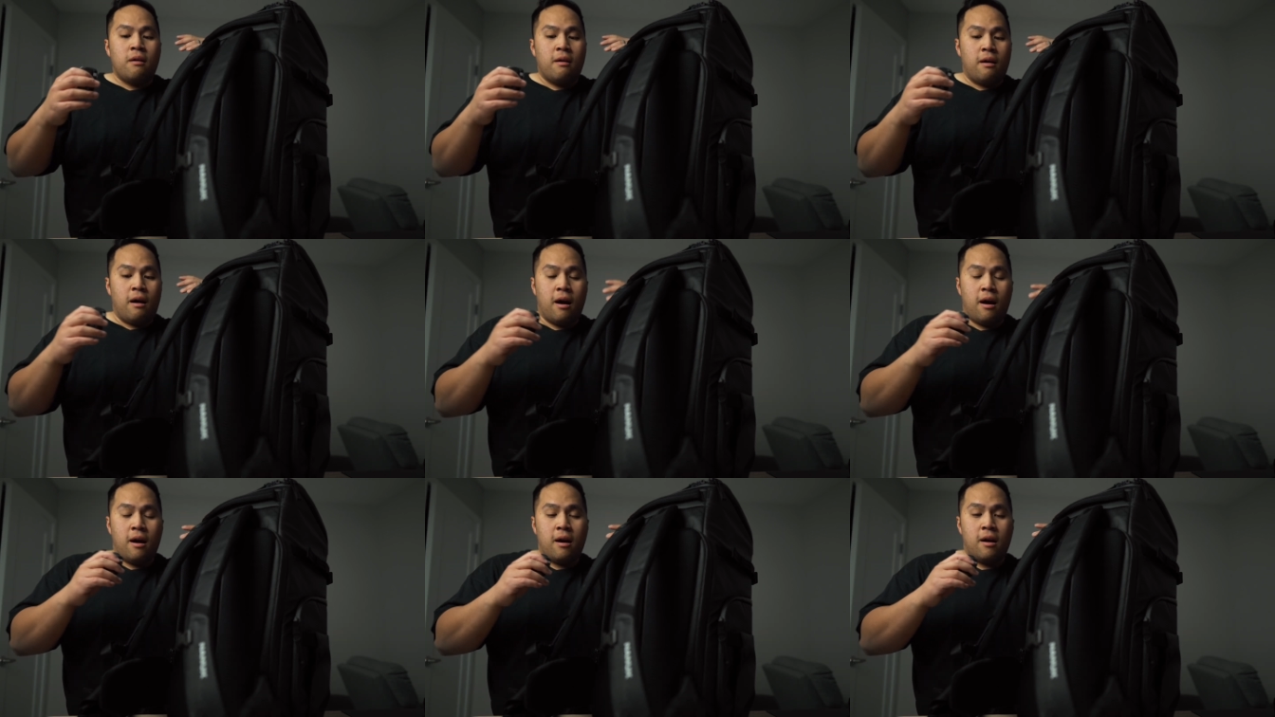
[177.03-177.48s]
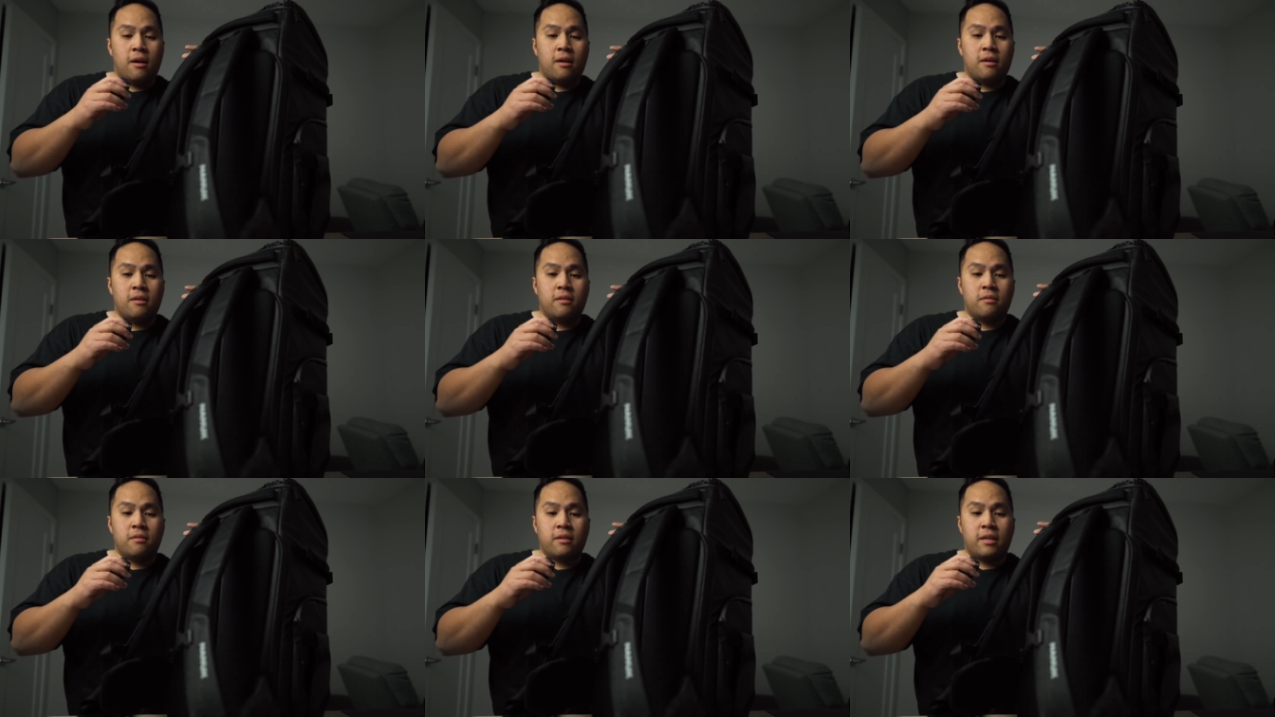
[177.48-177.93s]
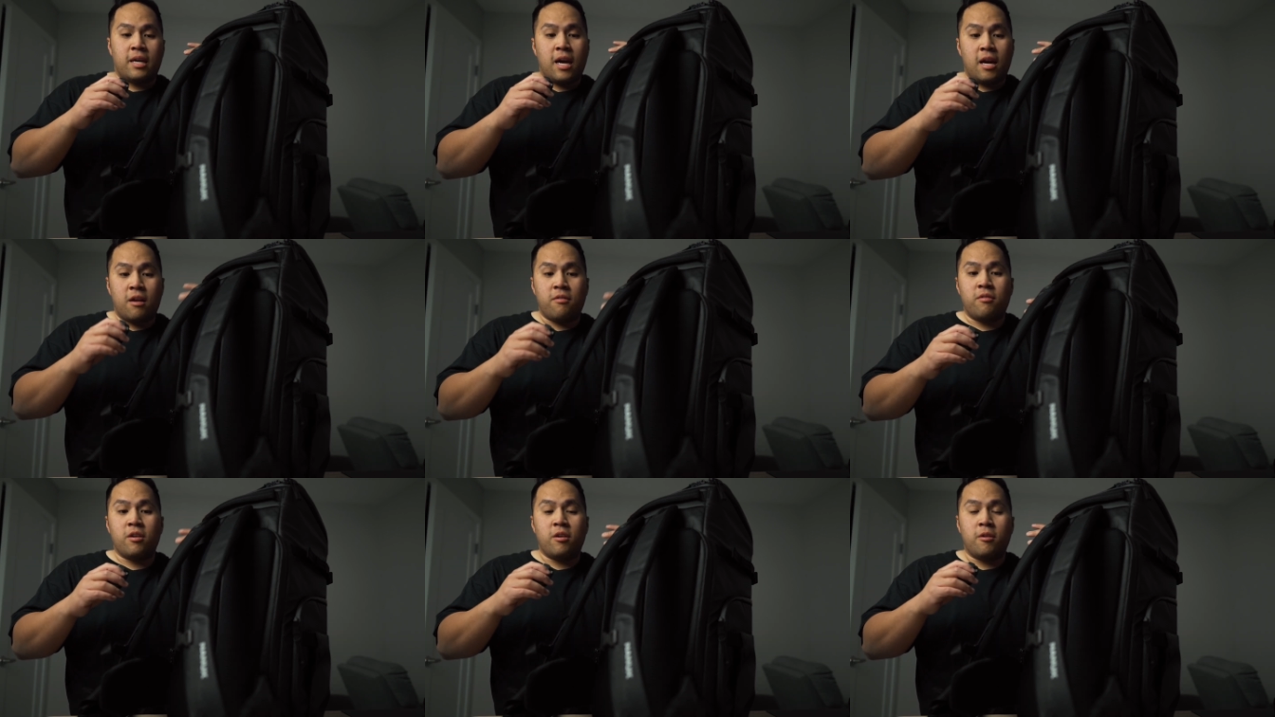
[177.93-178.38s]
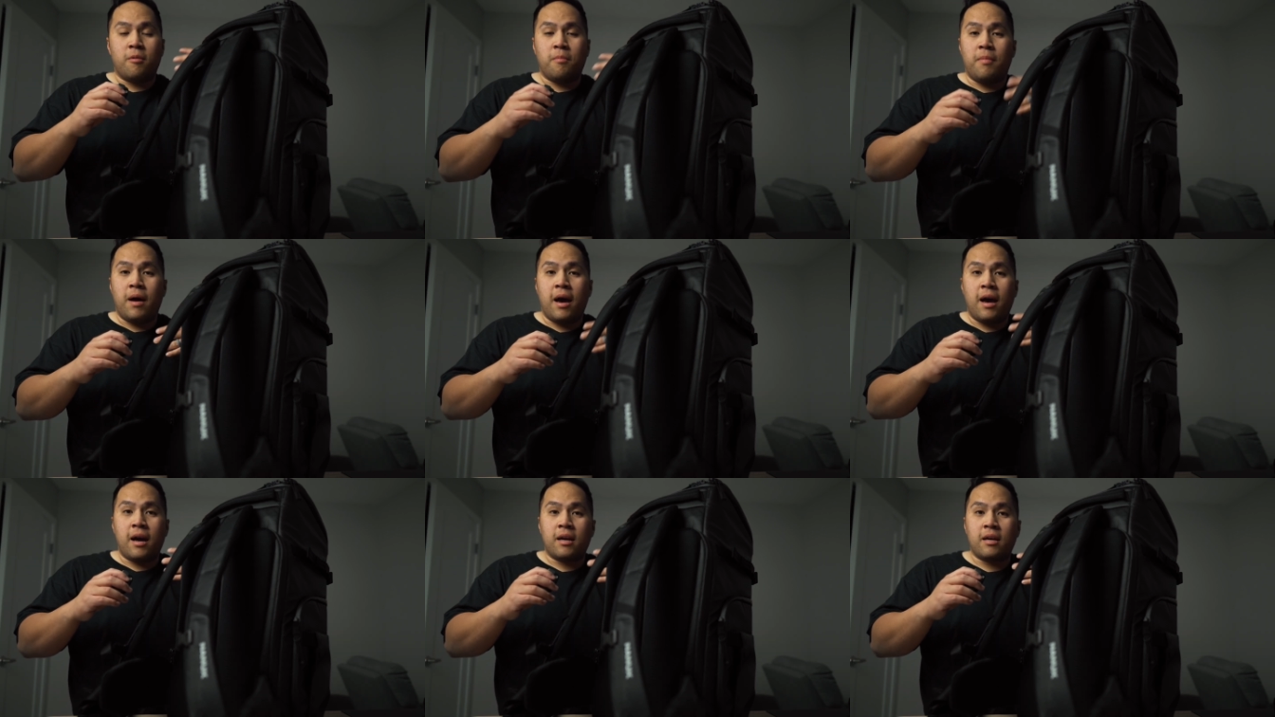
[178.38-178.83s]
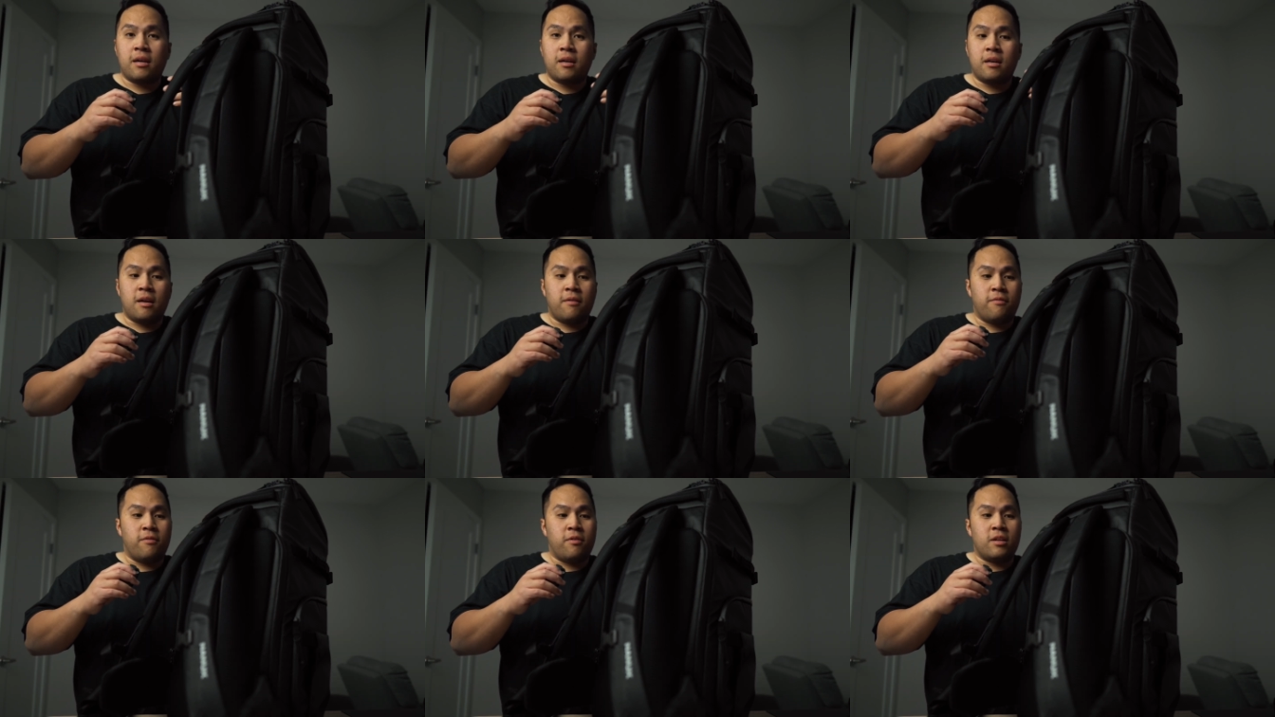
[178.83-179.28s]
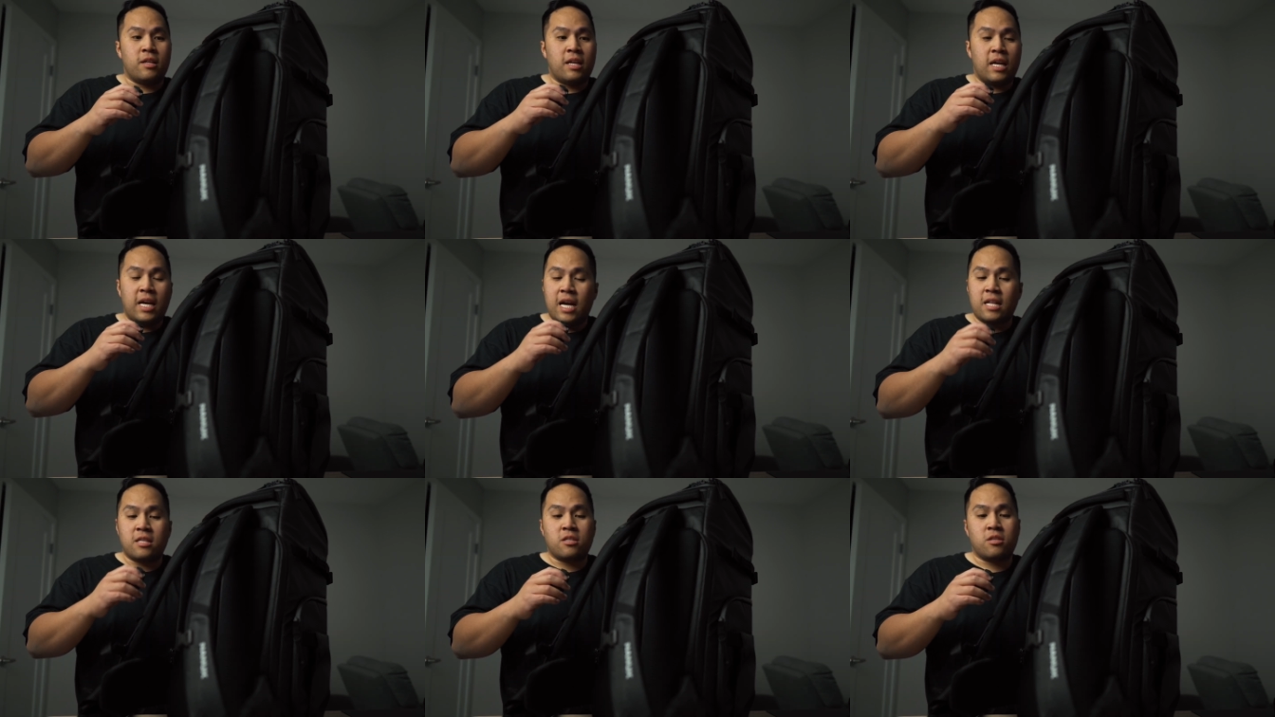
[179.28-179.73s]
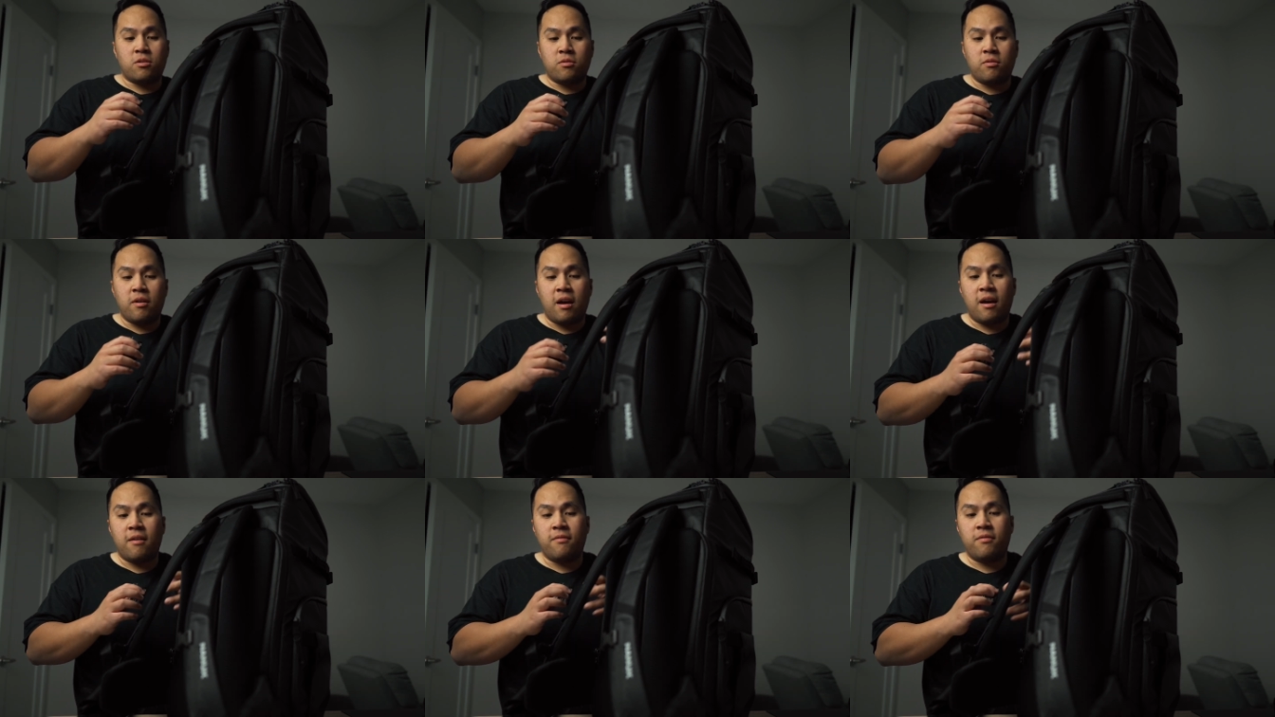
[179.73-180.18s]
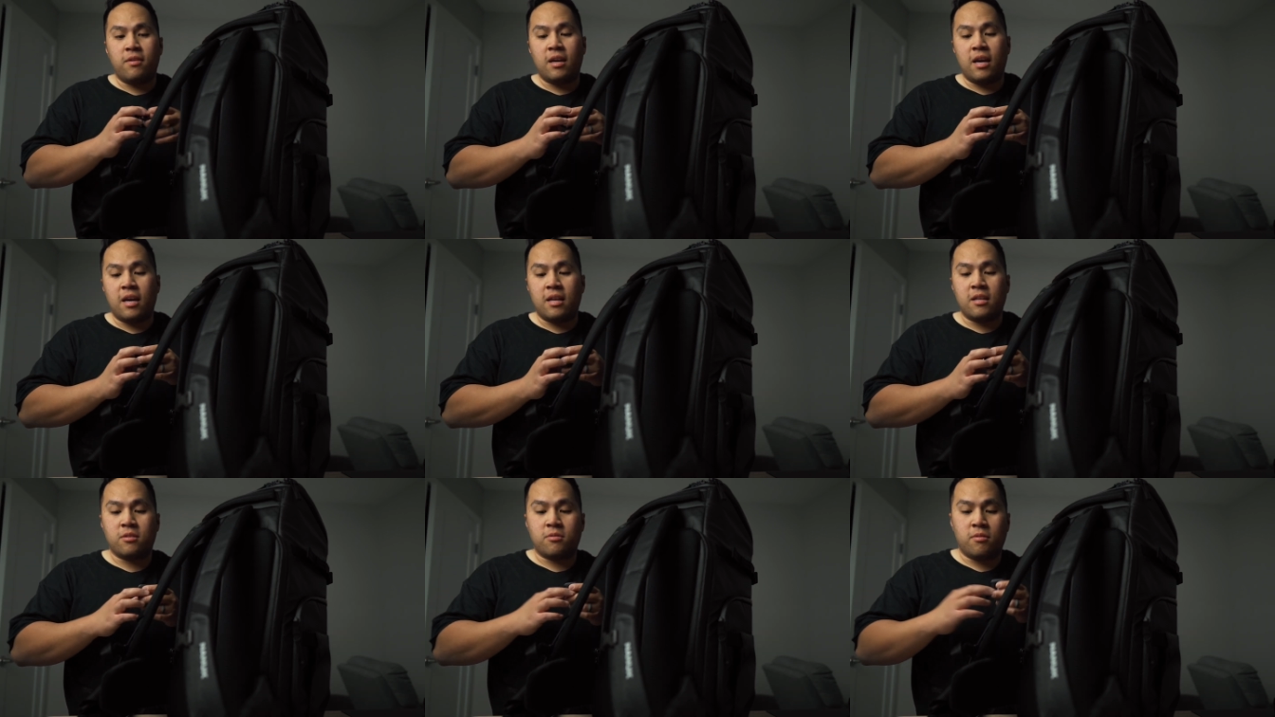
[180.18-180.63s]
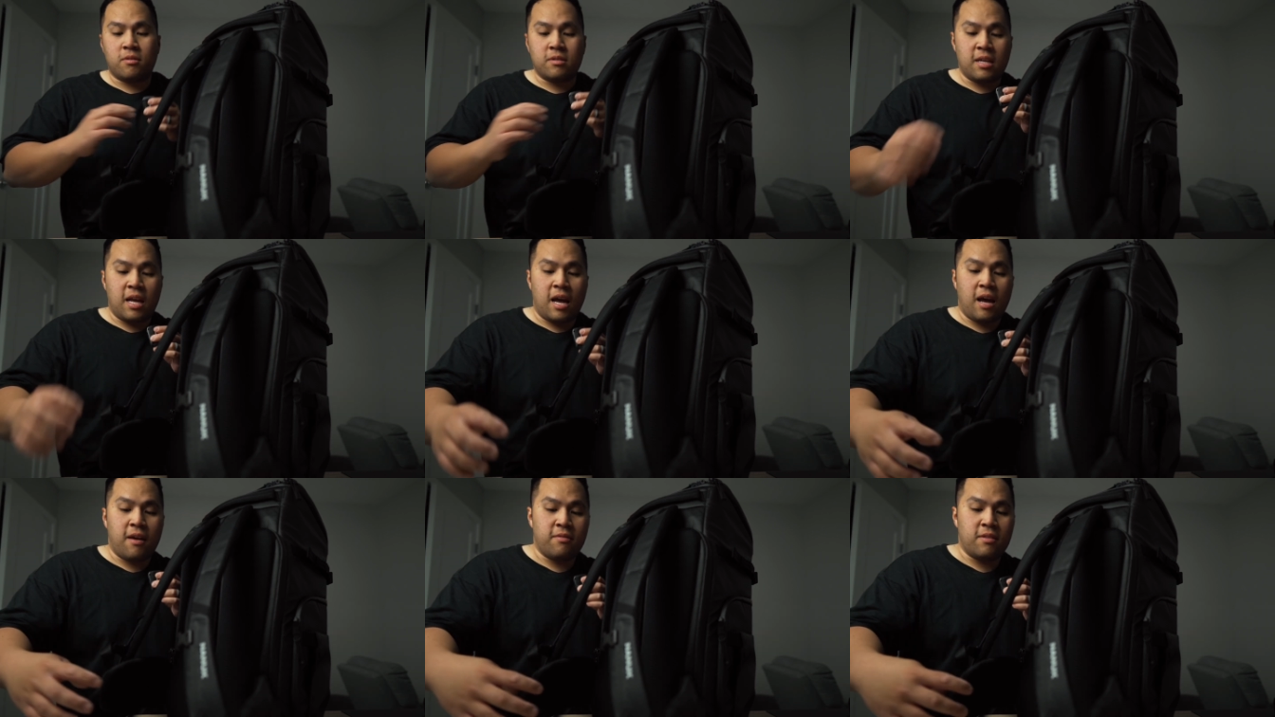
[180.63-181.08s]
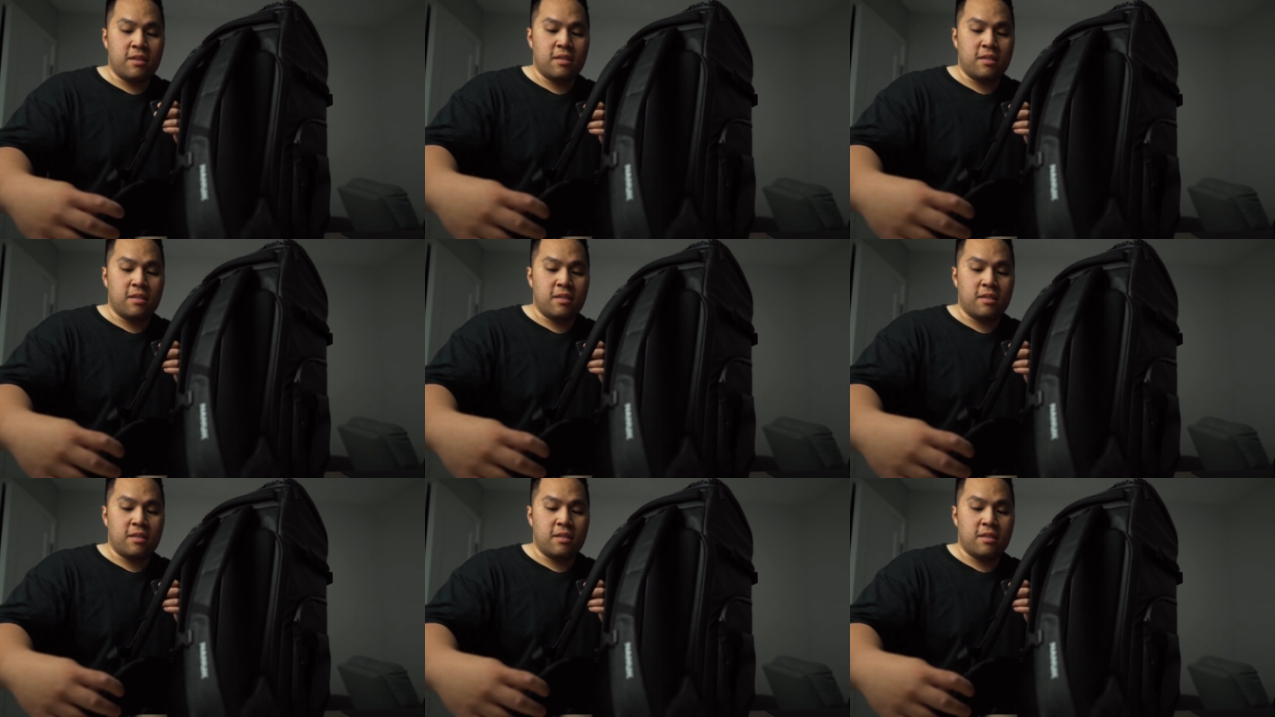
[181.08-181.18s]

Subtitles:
carry your bag if it gets too heavy, and as well as they have